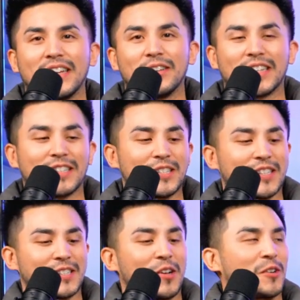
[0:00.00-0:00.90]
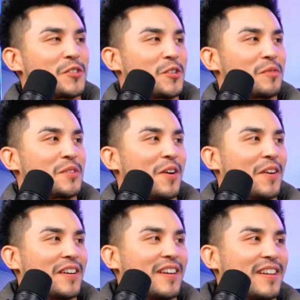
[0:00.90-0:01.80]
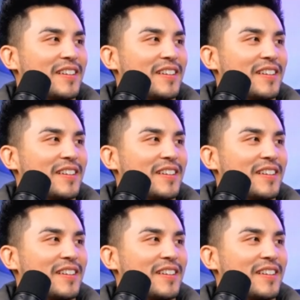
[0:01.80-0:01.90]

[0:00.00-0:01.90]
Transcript: You know, it's like these $6 shirts from Target.